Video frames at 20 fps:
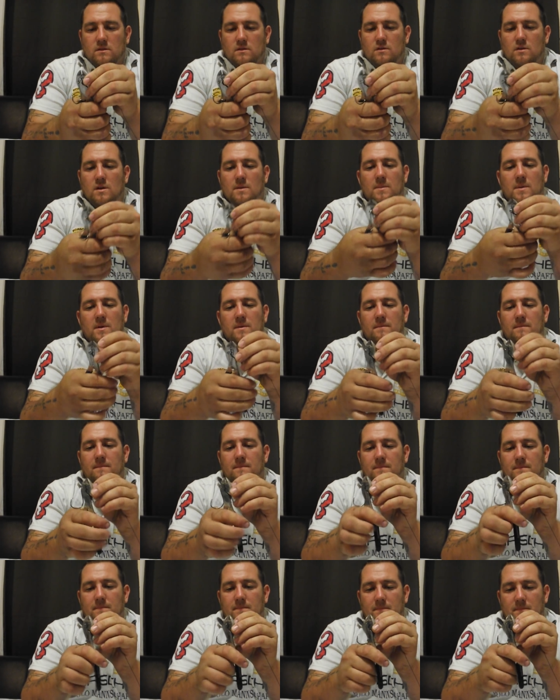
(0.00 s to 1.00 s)
crimp it
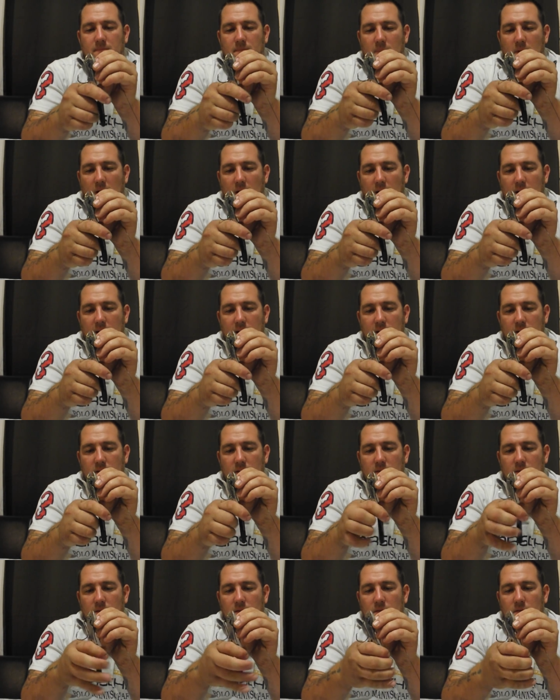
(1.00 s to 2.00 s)

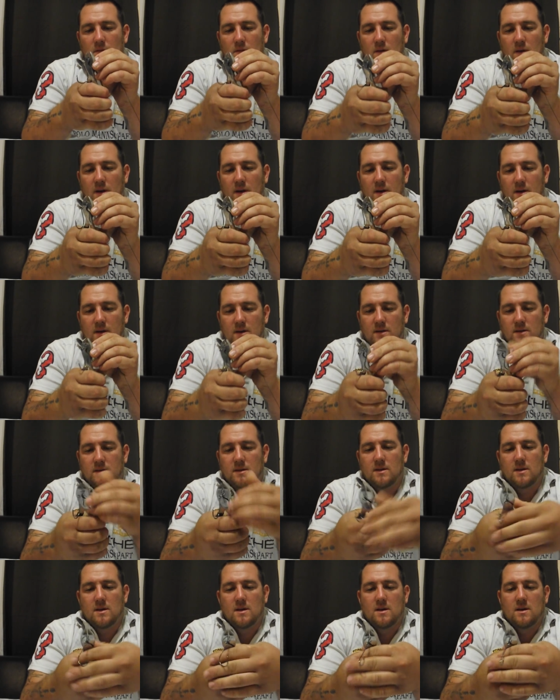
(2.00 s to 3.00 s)
again like
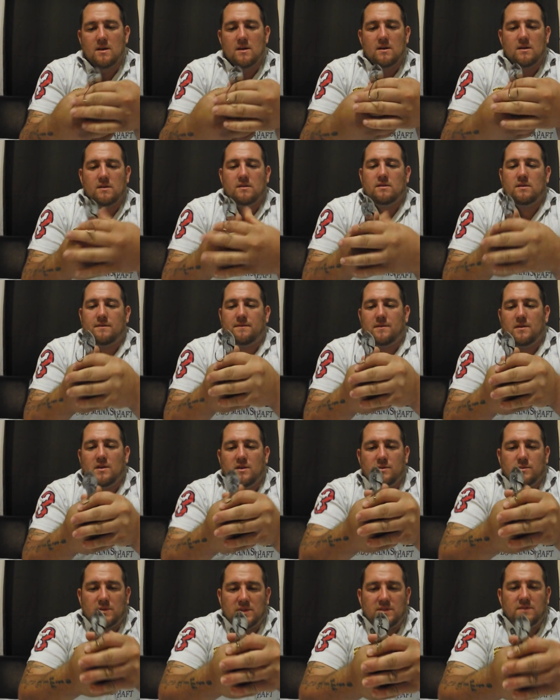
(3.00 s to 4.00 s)
the
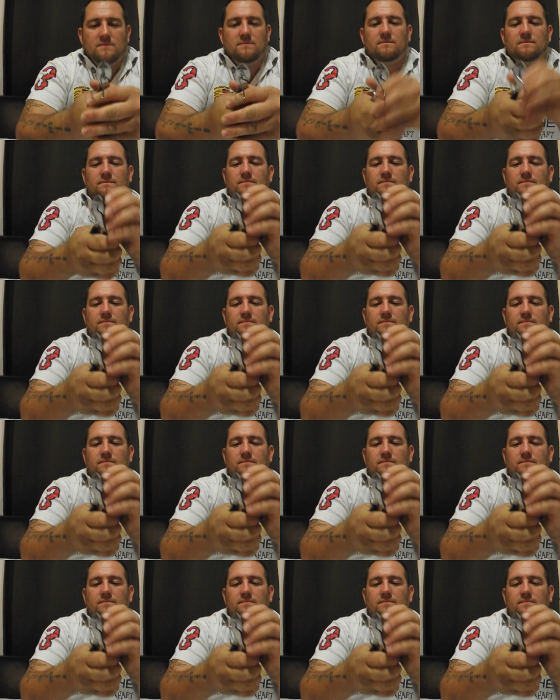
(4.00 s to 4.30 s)
first one